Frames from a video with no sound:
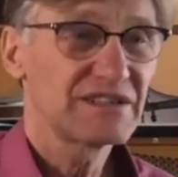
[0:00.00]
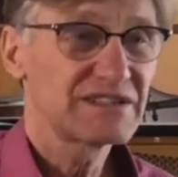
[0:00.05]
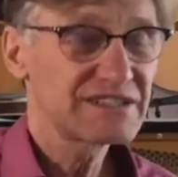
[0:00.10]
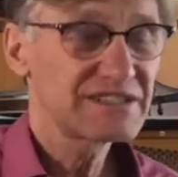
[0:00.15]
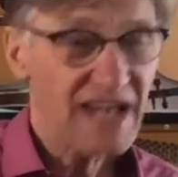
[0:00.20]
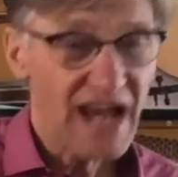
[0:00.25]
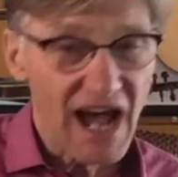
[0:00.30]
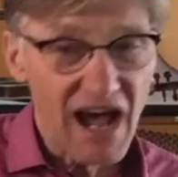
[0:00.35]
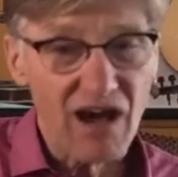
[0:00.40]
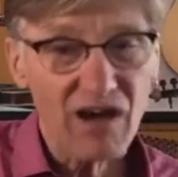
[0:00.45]

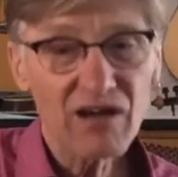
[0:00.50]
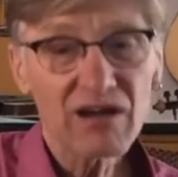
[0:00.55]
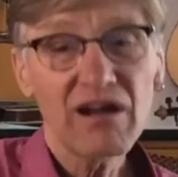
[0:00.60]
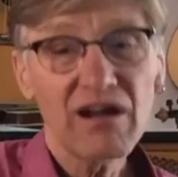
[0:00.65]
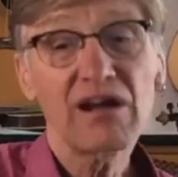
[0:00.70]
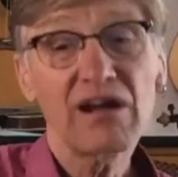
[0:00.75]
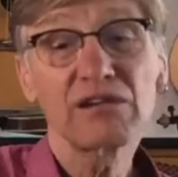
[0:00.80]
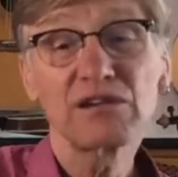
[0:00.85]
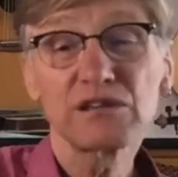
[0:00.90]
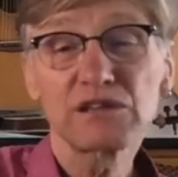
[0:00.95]
Down
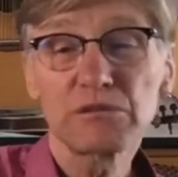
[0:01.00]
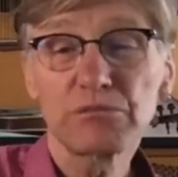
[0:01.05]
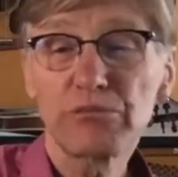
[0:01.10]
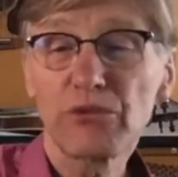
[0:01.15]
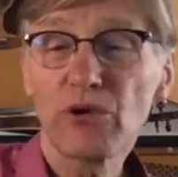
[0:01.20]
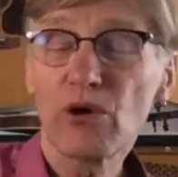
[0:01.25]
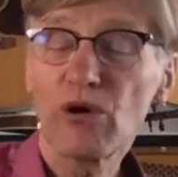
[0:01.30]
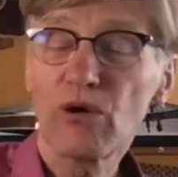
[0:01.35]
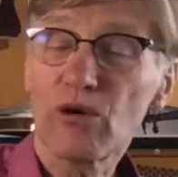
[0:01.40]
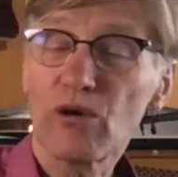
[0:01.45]
on the
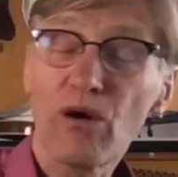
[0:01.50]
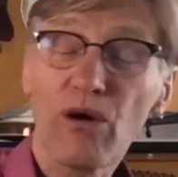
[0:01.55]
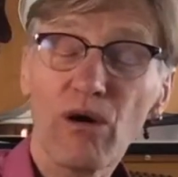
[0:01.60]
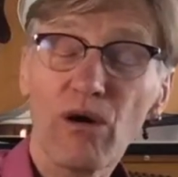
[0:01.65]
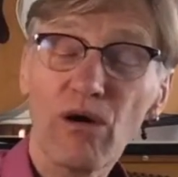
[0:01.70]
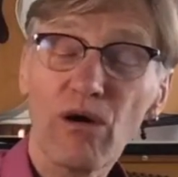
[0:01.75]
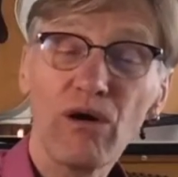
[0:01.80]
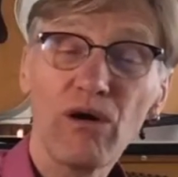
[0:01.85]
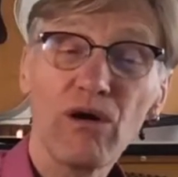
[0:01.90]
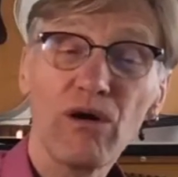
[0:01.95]

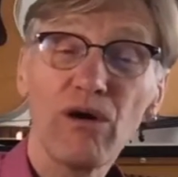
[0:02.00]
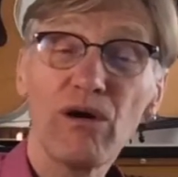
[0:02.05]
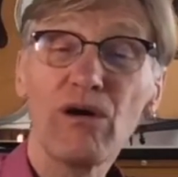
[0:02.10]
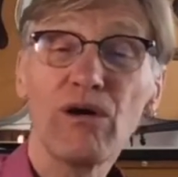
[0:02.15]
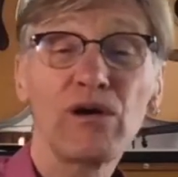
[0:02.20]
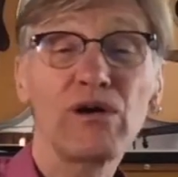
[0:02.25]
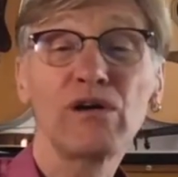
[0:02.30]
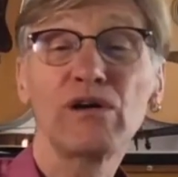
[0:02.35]
borderland,